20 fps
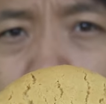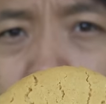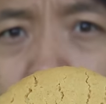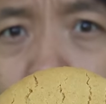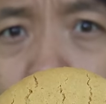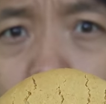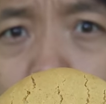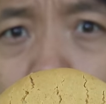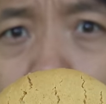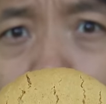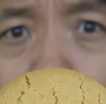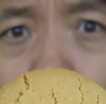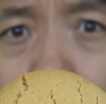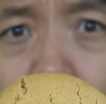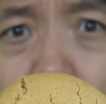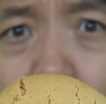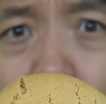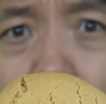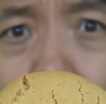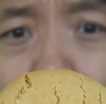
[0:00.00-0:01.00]
Whoa.
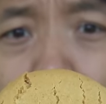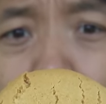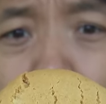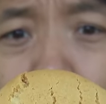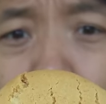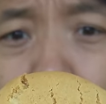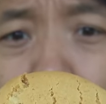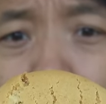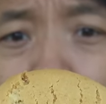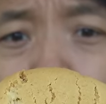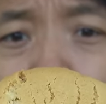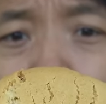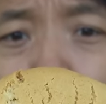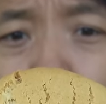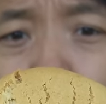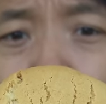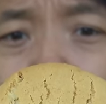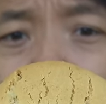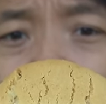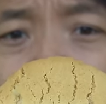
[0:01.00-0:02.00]

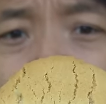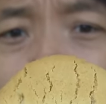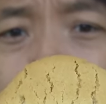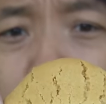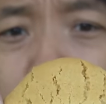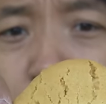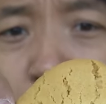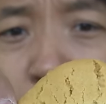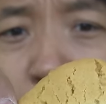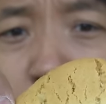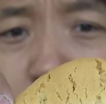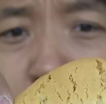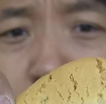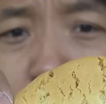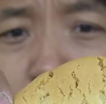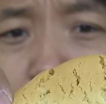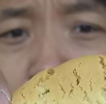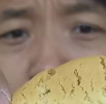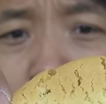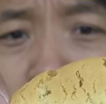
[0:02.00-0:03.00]
Whoa.
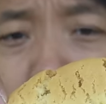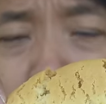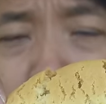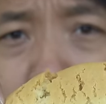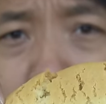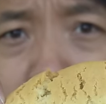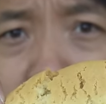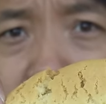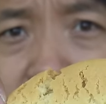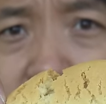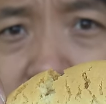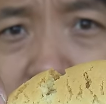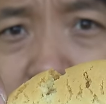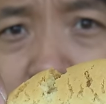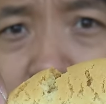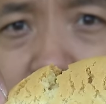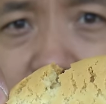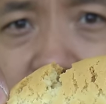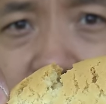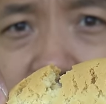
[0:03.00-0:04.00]
Oh my God,
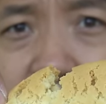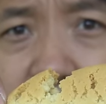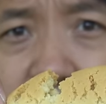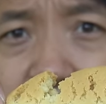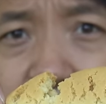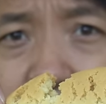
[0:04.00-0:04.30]
what the heck is